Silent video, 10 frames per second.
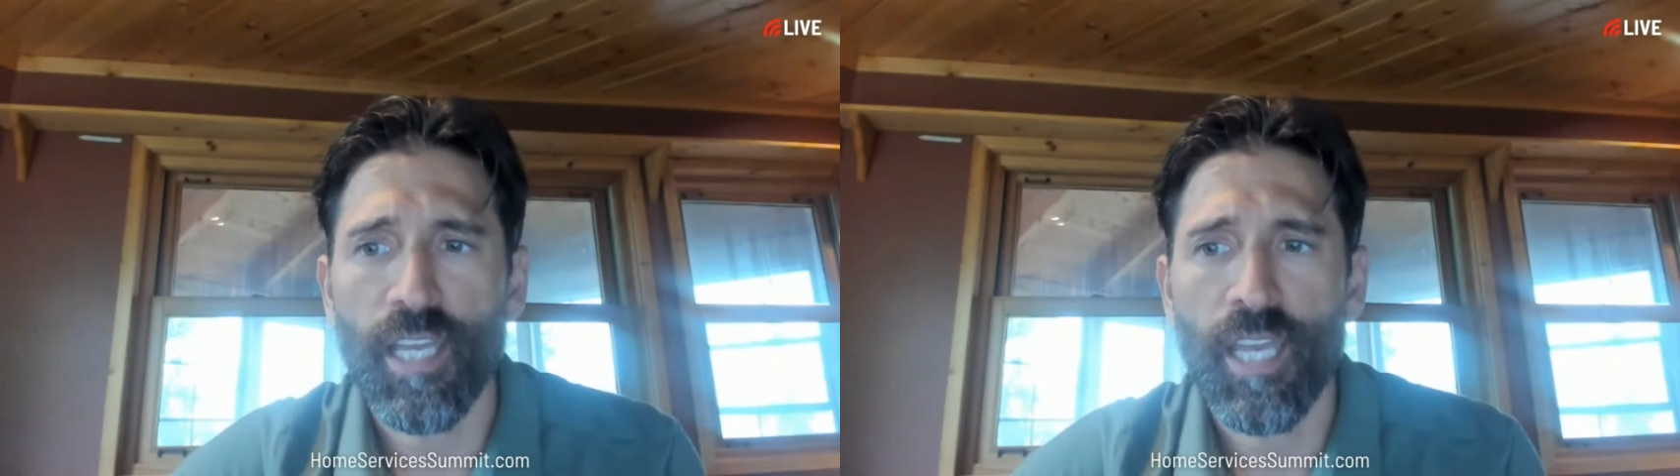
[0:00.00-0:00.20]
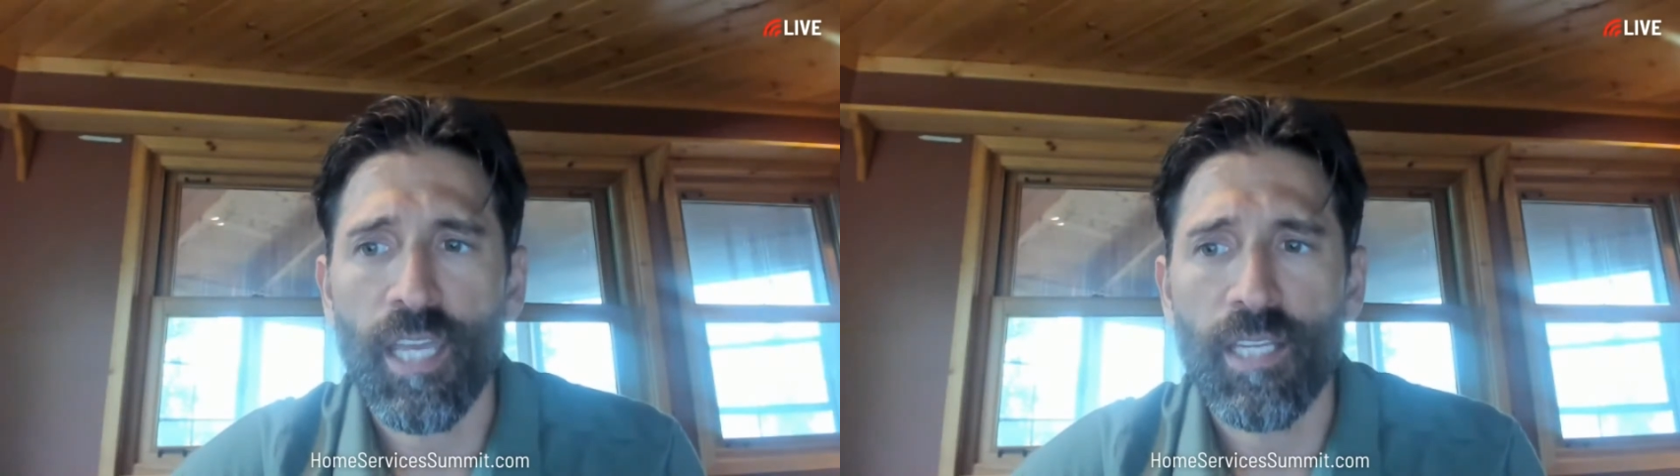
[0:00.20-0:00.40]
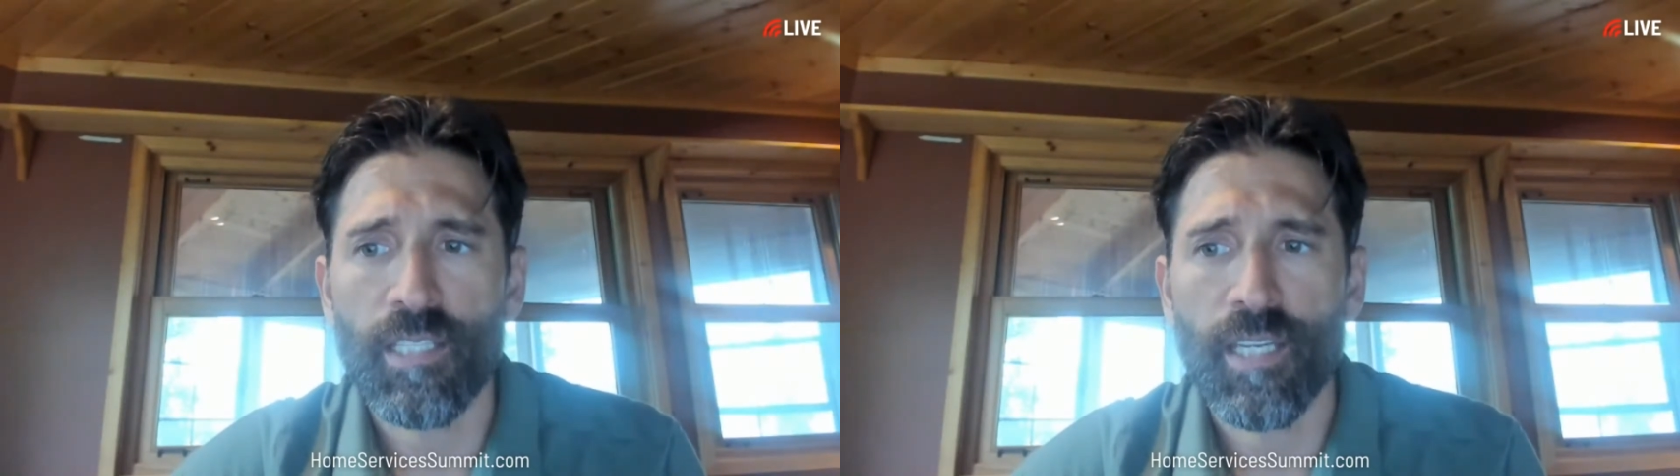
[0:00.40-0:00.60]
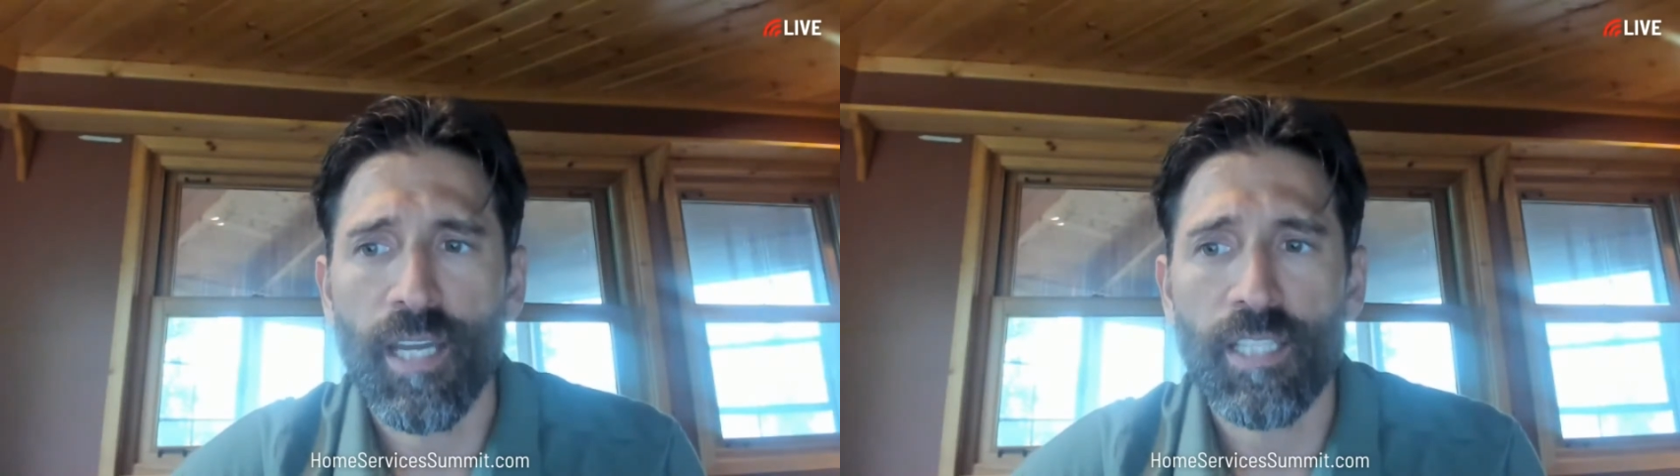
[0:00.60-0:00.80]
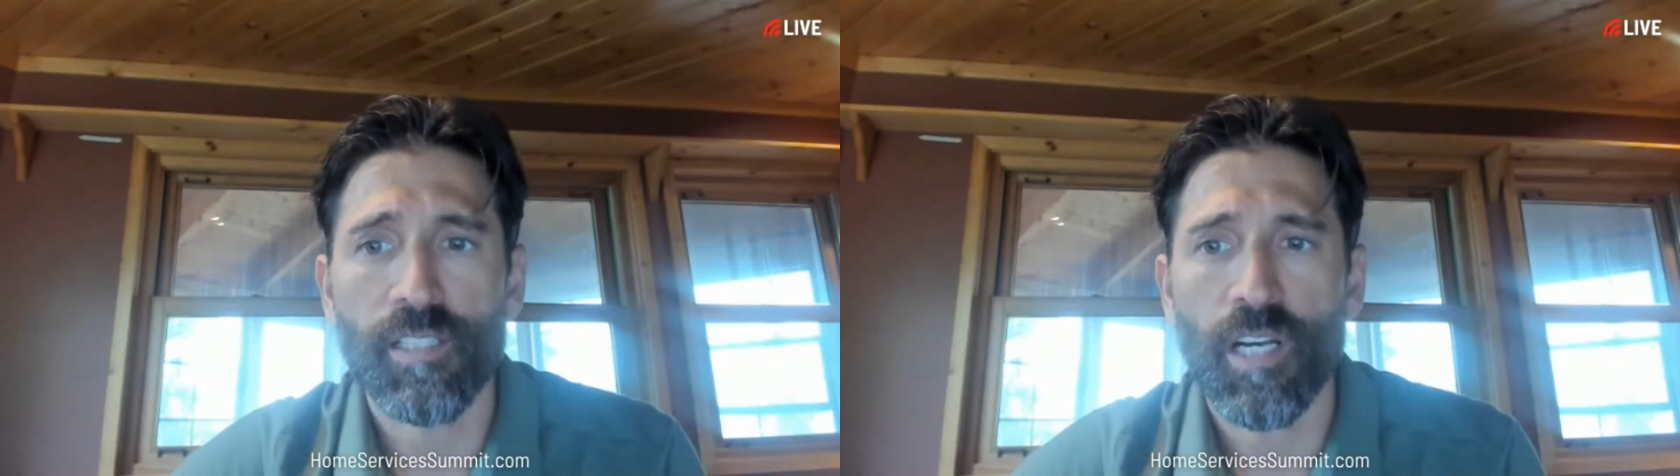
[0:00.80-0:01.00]
and
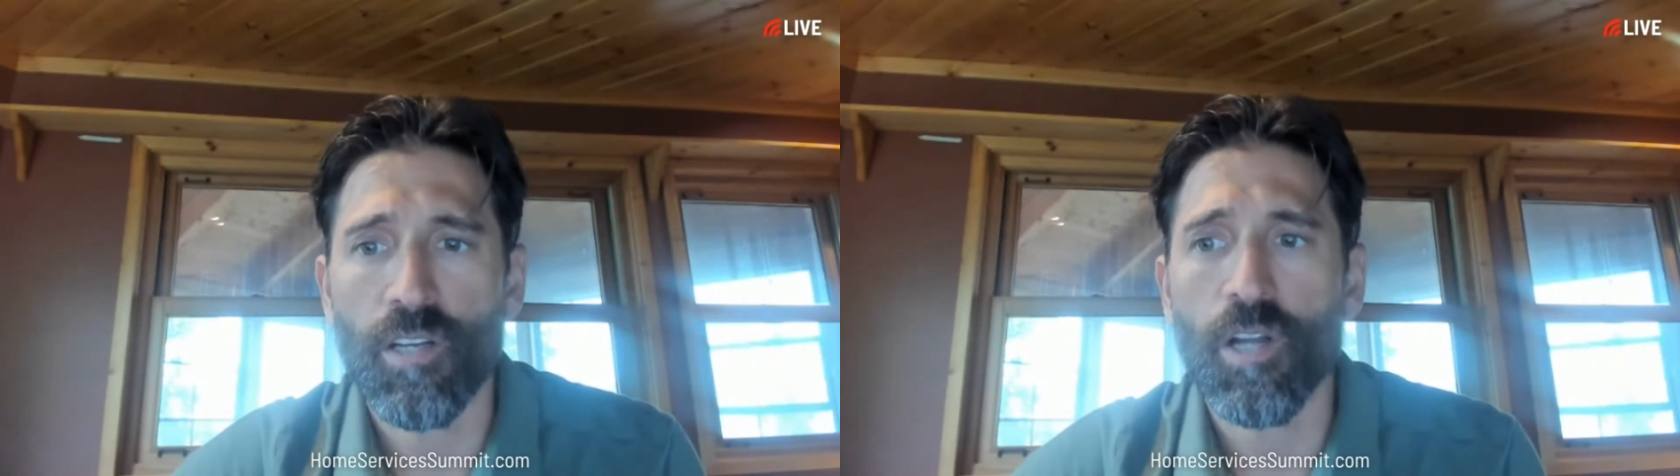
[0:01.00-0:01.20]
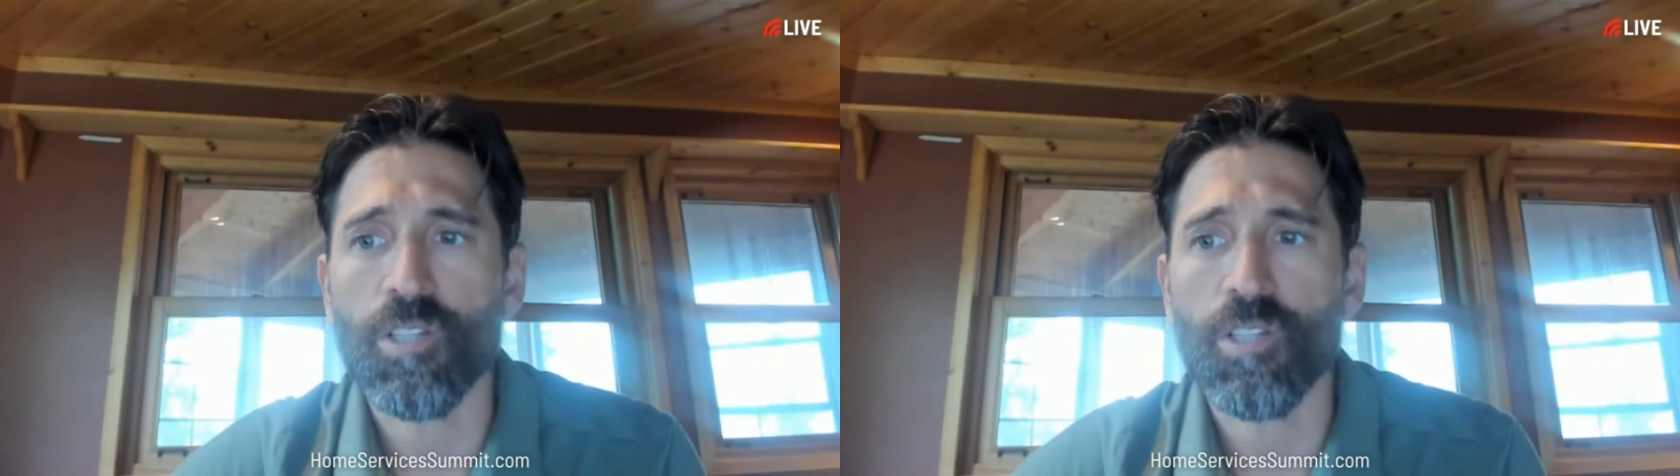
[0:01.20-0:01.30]
has a lot of knowledge,